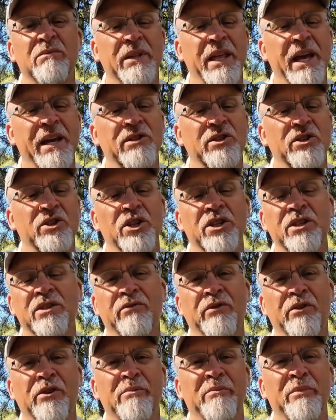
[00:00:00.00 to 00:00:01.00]
that's
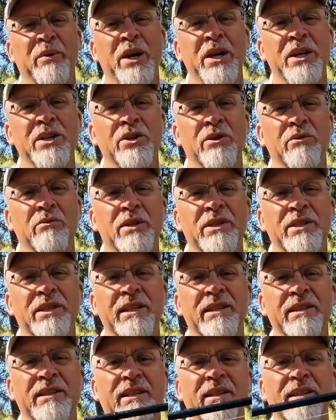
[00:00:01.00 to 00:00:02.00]
just for abrasion
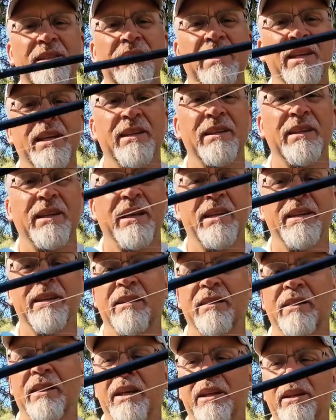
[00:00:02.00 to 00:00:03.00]
resistance and, and, a,